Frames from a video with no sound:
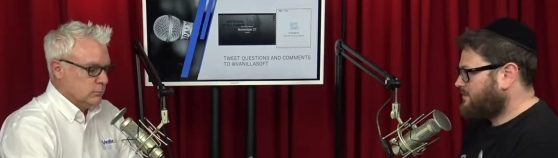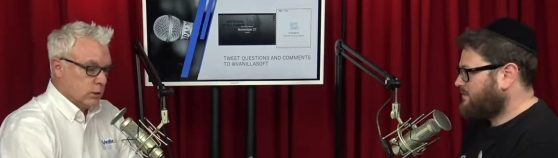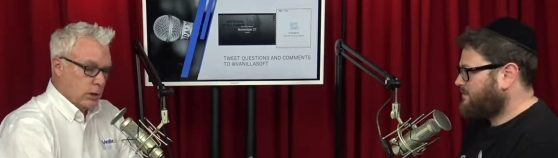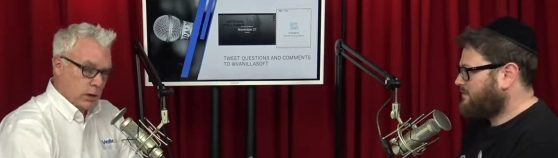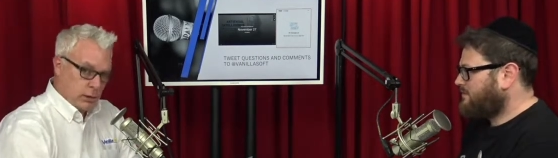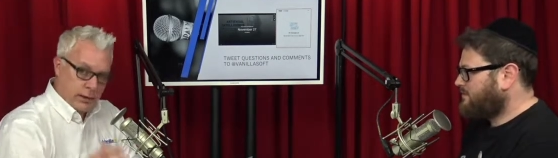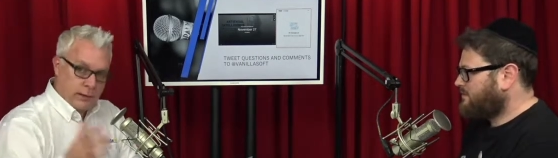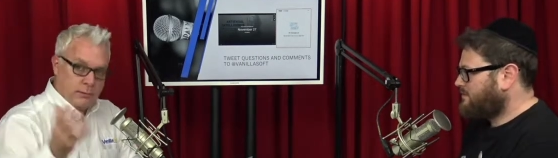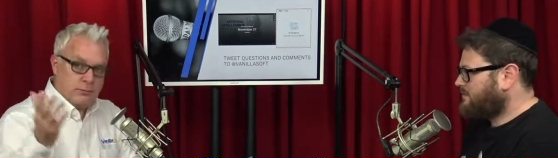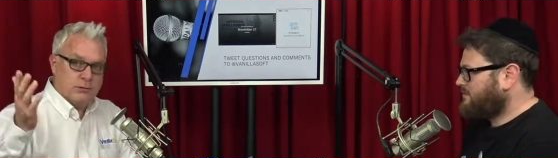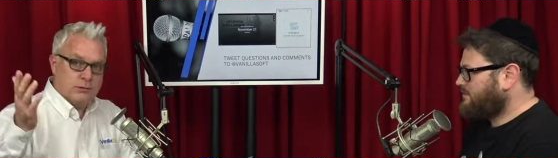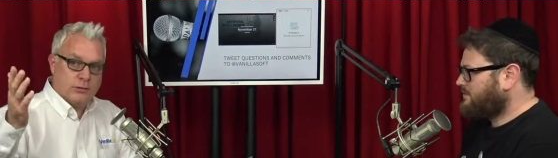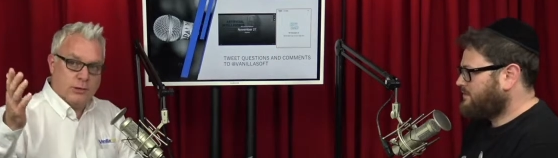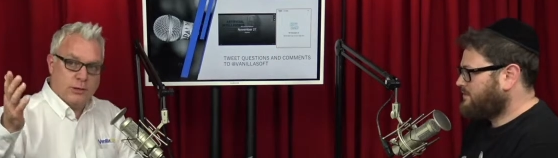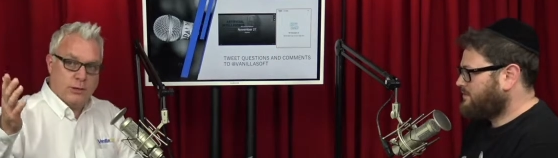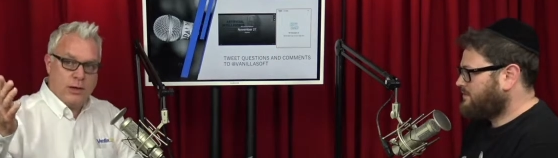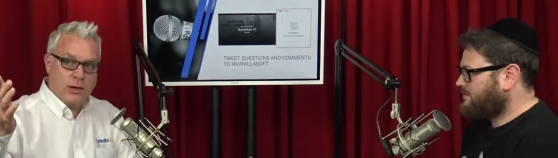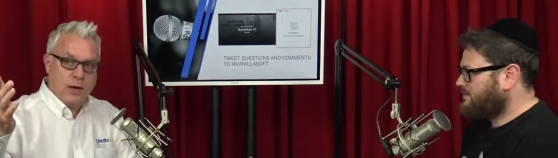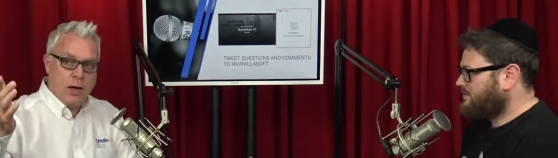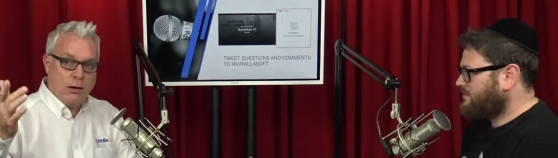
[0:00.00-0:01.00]
Speaker 1: All right. So
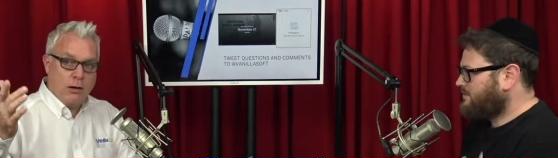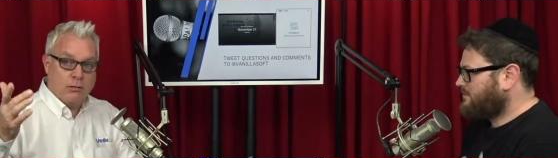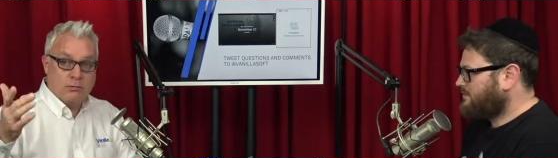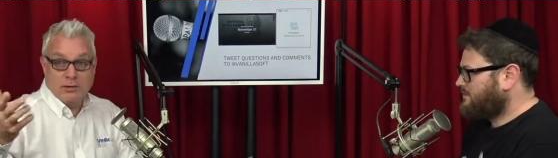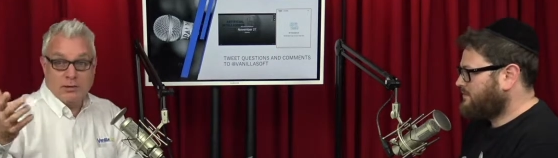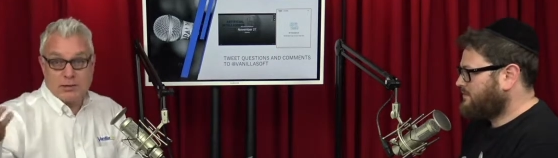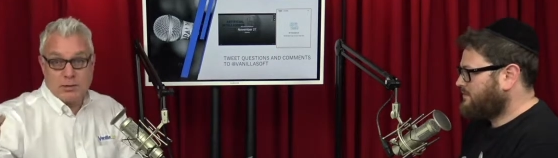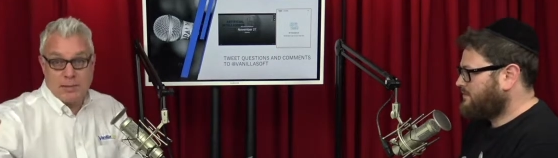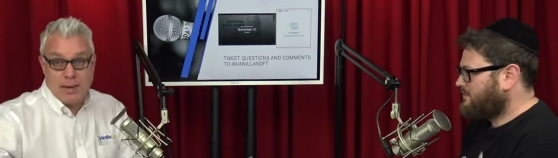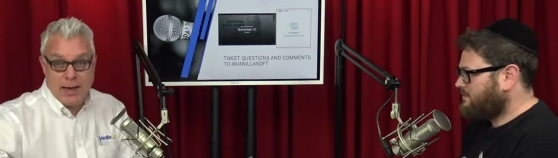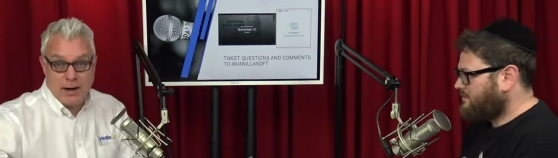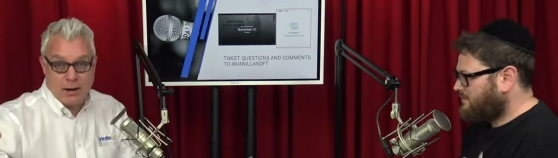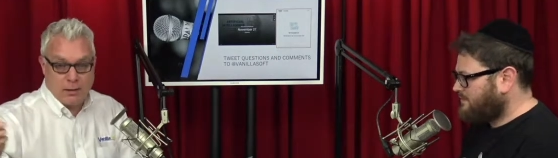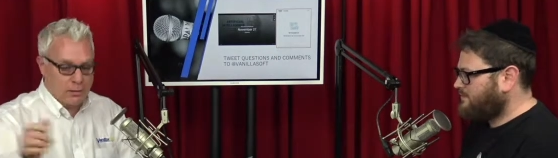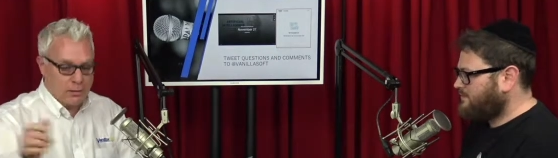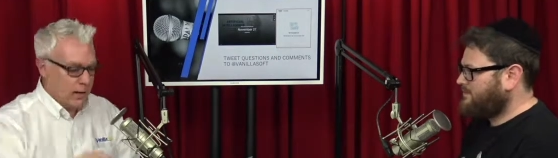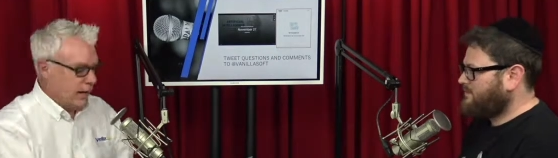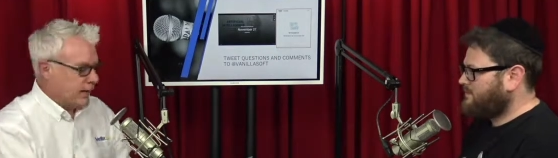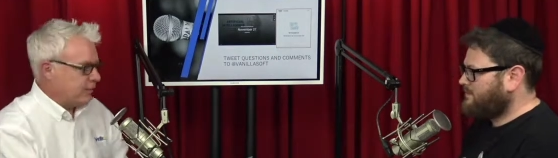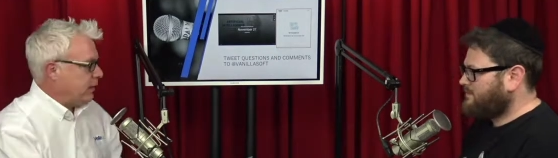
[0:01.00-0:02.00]
there you go. Doesn't
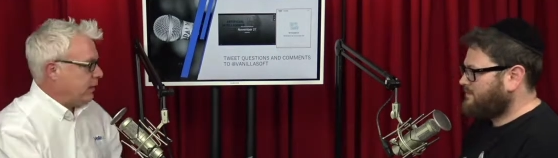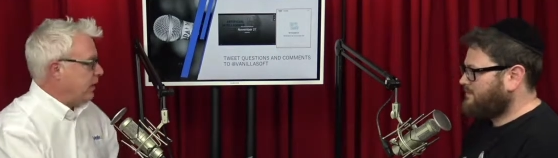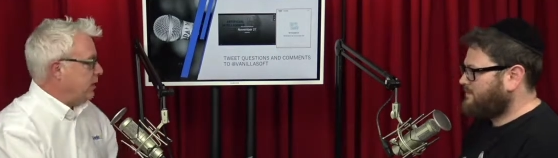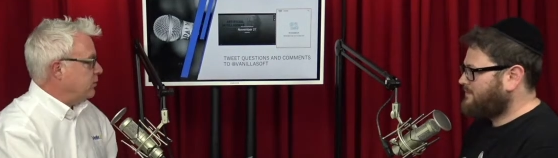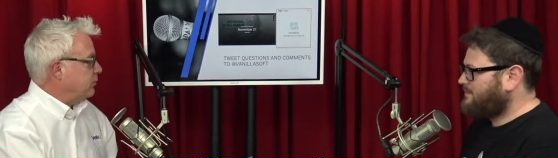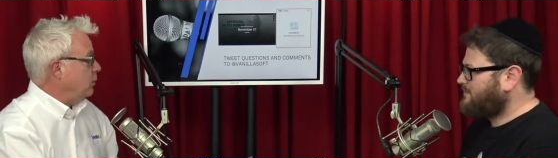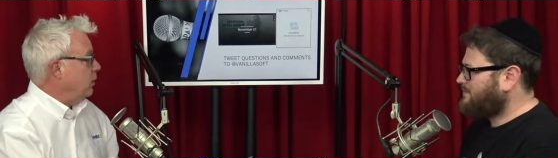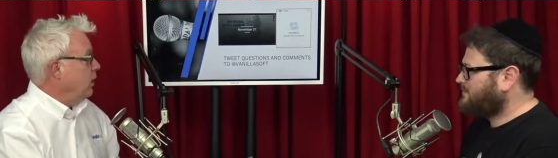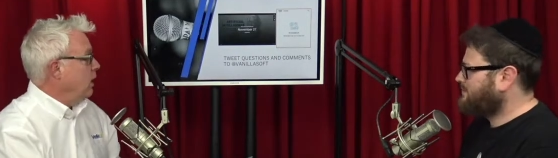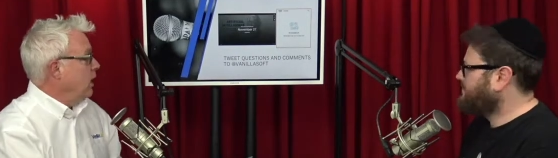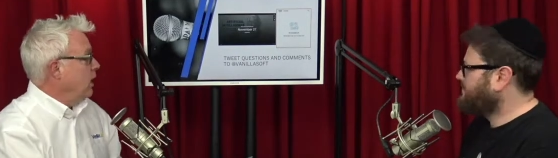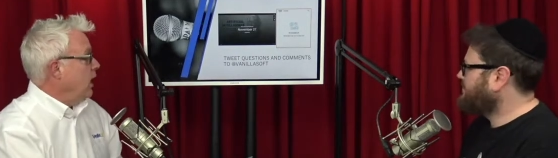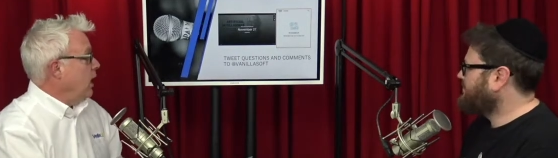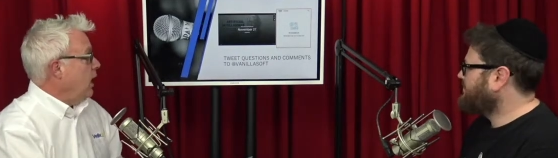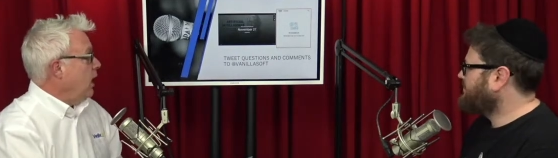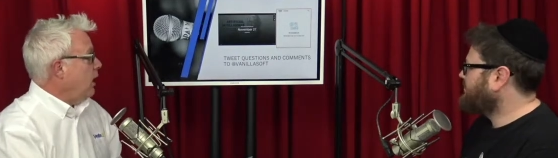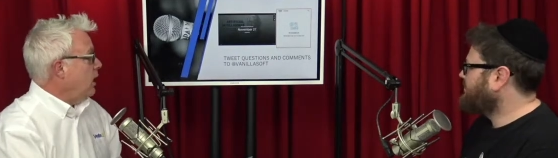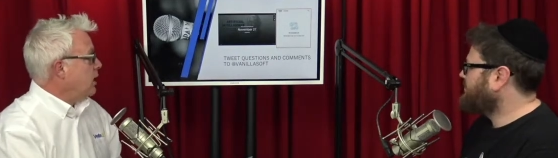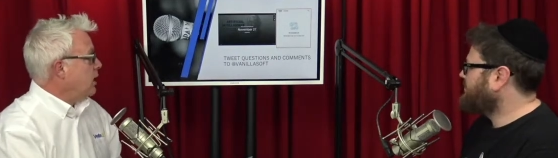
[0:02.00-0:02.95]
matter. I like that answer. All